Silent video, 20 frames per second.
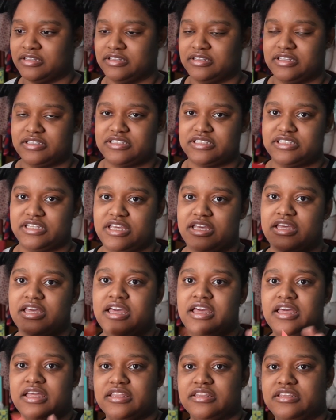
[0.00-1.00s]
Let's see.
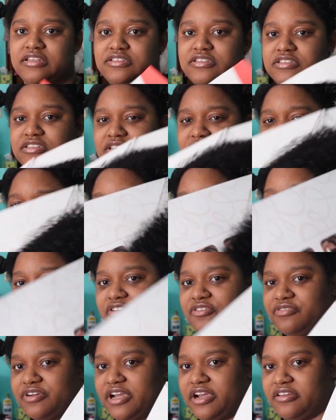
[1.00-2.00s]
This is some
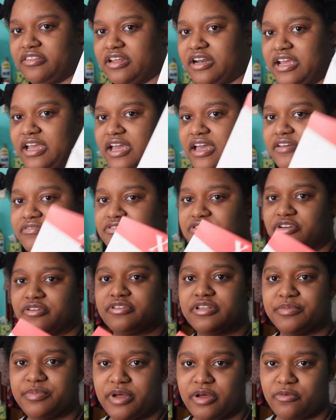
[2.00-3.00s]
leftover hair that I have. So I
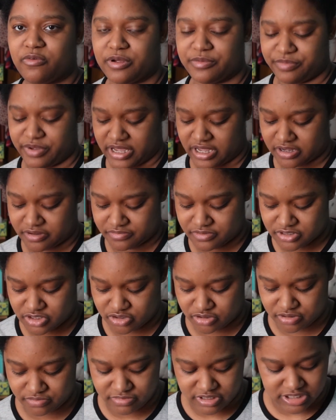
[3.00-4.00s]
only bought 1 pack of the
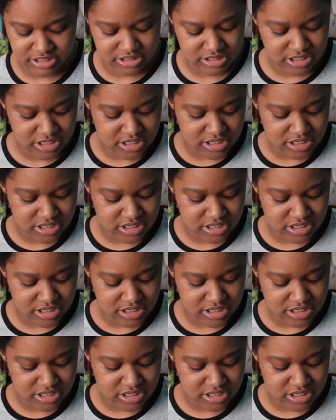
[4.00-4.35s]
short one.